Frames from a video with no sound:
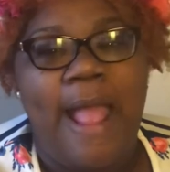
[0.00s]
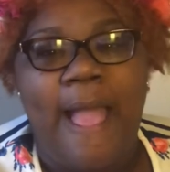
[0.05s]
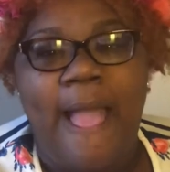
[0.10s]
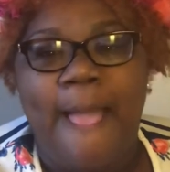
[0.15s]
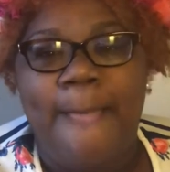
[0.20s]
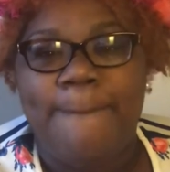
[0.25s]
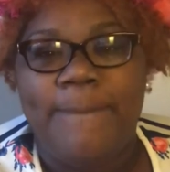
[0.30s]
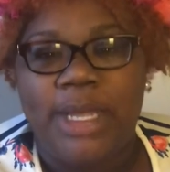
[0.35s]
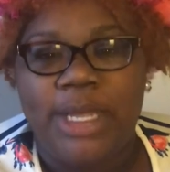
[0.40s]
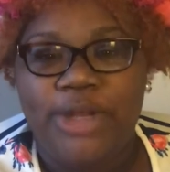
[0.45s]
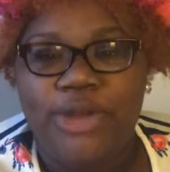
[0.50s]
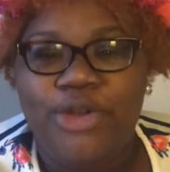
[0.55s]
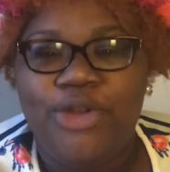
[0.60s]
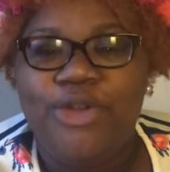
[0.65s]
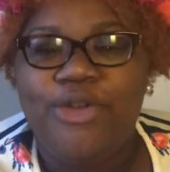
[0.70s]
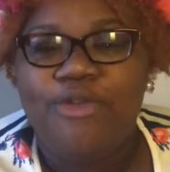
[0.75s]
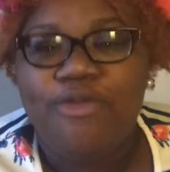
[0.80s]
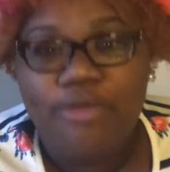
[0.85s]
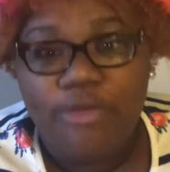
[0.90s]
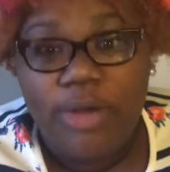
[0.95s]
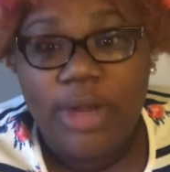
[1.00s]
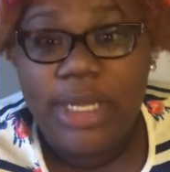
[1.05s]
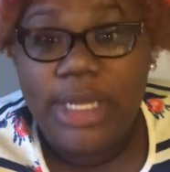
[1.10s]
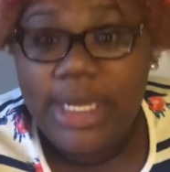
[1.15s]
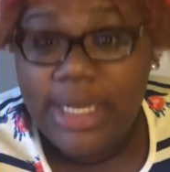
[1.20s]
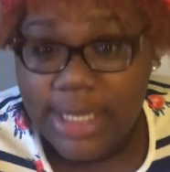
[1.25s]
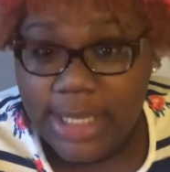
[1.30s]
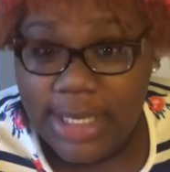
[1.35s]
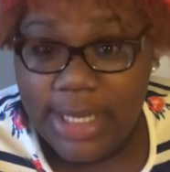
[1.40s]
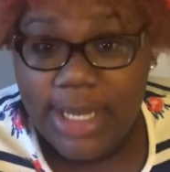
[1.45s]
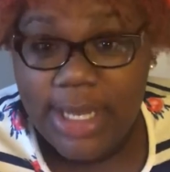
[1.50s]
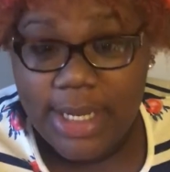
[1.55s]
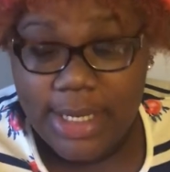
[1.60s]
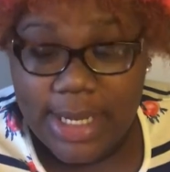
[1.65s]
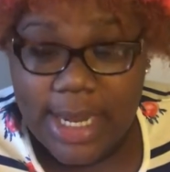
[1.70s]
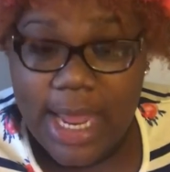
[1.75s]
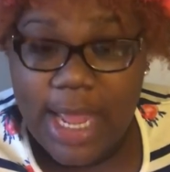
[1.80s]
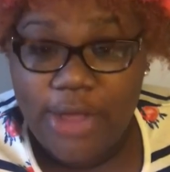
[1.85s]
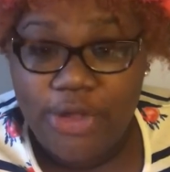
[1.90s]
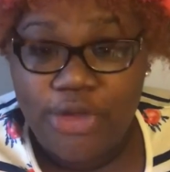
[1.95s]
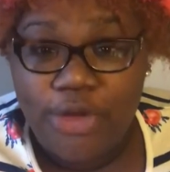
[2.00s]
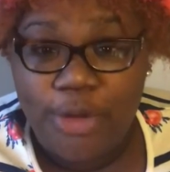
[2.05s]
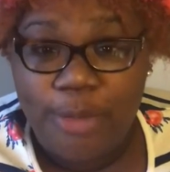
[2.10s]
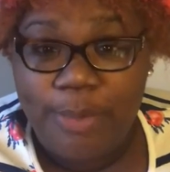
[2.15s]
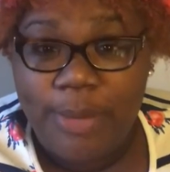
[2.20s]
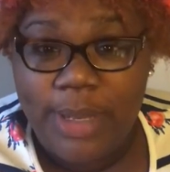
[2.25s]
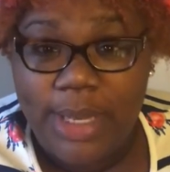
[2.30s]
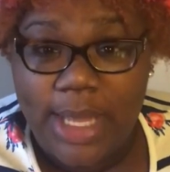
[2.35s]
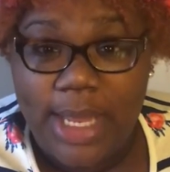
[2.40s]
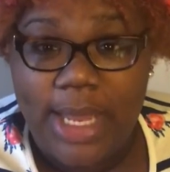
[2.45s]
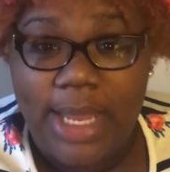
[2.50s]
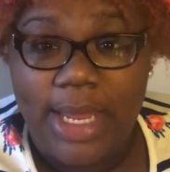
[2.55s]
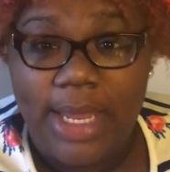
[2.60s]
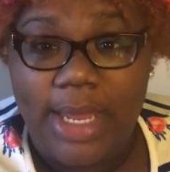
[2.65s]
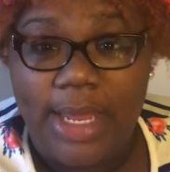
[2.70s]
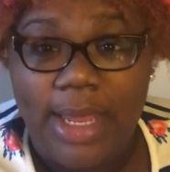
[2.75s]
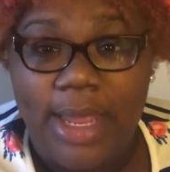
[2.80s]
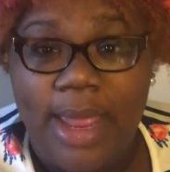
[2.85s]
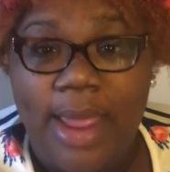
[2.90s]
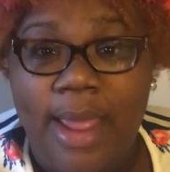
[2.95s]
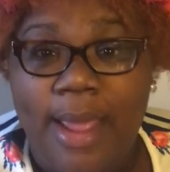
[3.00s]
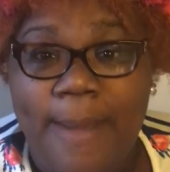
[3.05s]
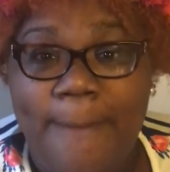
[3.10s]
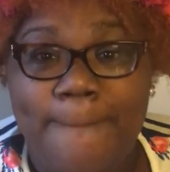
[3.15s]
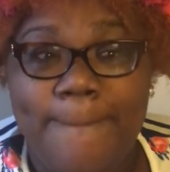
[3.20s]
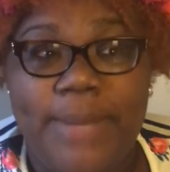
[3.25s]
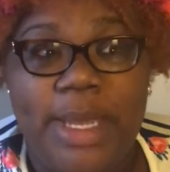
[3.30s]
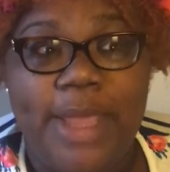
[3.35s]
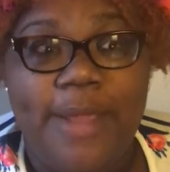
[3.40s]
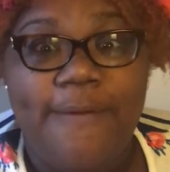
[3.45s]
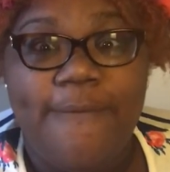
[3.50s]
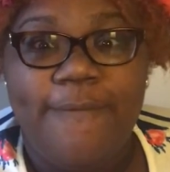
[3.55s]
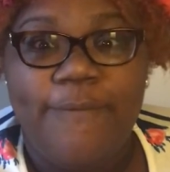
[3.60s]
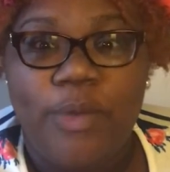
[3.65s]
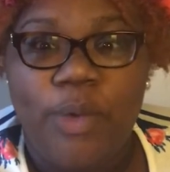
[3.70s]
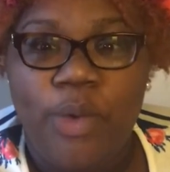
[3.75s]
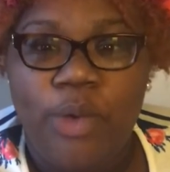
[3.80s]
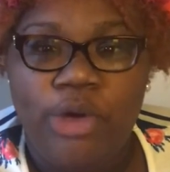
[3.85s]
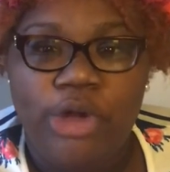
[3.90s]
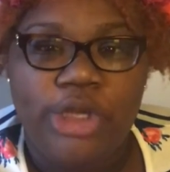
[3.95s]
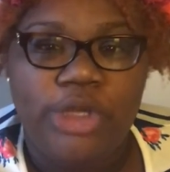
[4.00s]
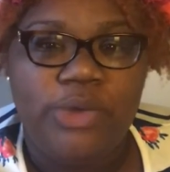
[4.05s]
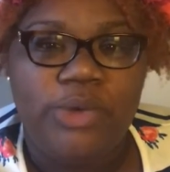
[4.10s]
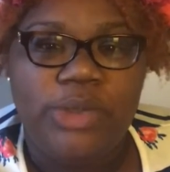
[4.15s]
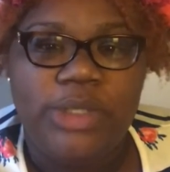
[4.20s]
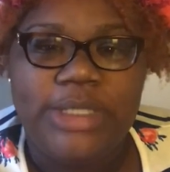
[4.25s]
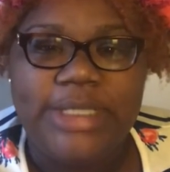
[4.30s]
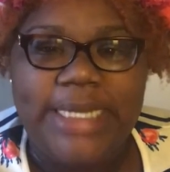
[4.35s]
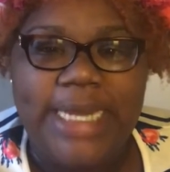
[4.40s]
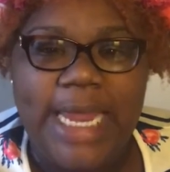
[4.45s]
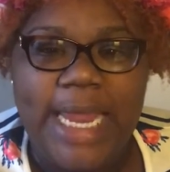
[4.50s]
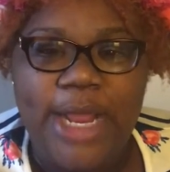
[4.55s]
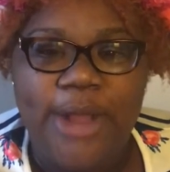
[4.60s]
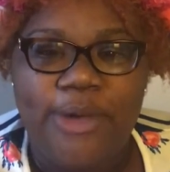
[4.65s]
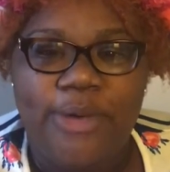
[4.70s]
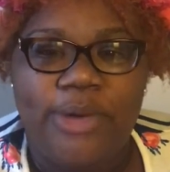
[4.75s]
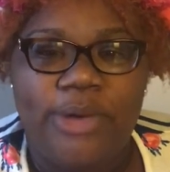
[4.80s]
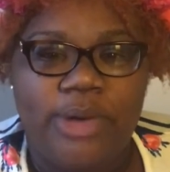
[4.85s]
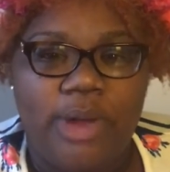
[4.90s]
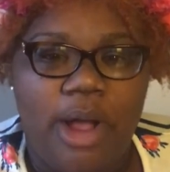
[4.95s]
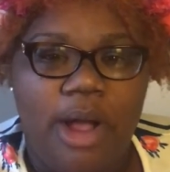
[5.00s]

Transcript: I mean, do you really look at your plate before you take on